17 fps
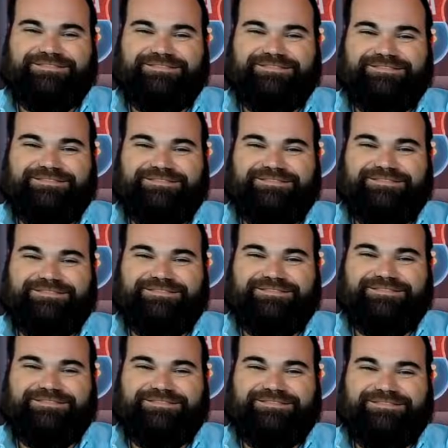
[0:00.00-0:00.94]

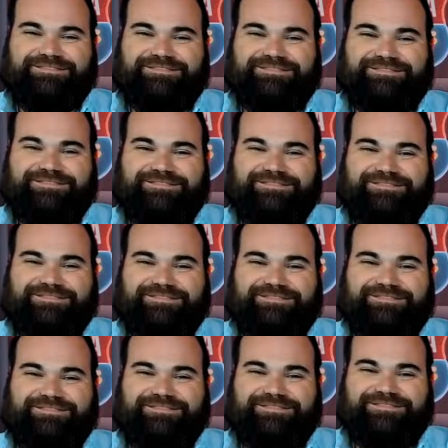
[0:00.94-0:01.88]

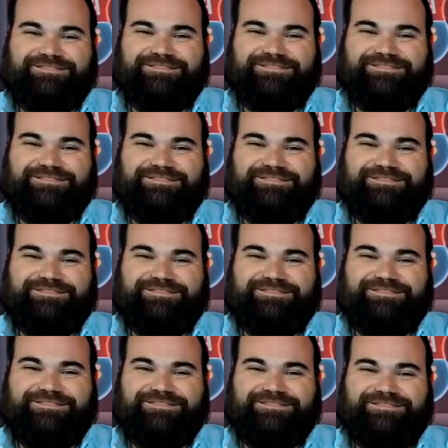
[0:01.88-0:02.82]

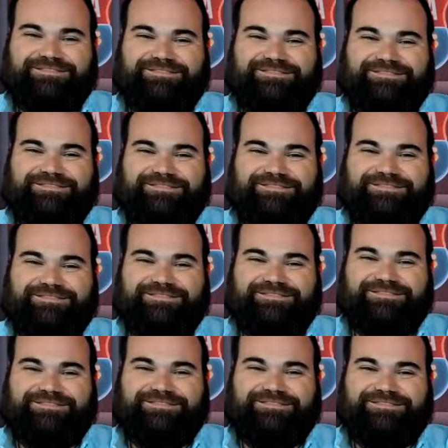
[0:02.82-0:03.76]

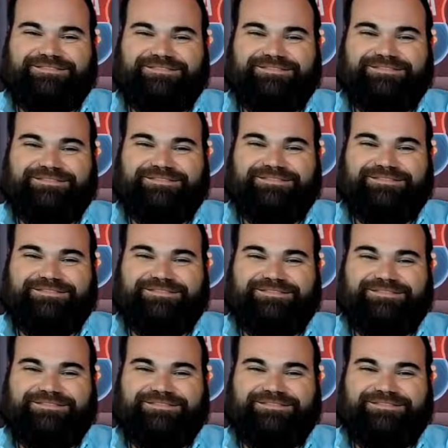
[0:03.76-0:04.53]
(silent)